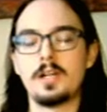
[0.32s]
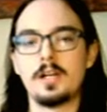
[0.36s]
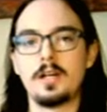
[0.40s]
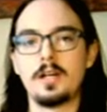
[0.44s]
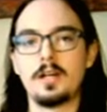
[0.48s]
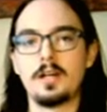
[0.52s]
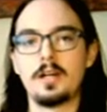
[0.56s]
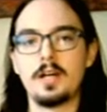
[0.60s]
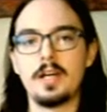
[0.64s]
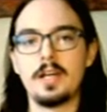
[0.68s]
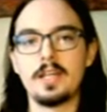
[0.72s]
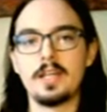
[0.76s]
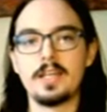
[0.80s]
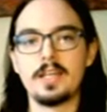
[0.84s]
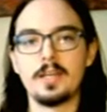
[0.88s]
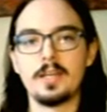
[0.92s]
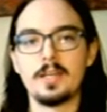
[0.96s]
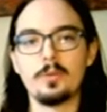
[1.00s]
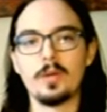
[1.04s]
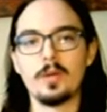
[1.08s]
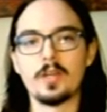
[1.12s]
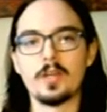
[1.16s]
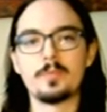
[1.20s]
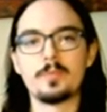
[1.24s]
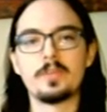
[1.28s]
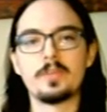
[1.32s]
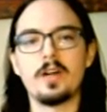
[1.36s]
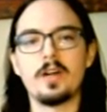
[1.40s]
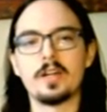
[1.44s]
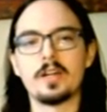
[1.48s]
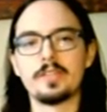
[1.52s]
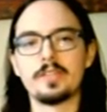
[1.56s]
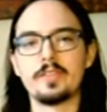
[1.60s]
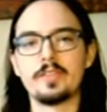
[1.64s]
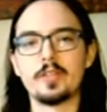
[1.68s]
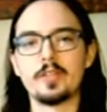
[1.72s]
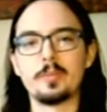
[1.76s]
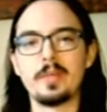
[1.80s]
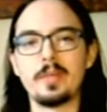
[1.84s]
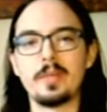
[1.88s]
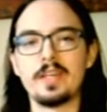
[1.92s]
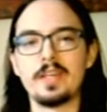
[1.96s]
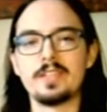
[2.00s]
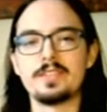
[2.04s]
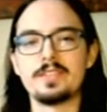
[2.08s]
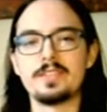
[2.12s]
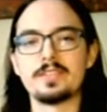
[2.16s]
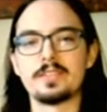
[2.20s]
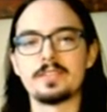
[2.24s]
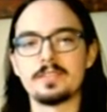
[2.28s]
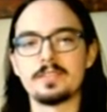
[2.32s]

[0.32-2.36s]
Hi and welcome to Octavator Plays.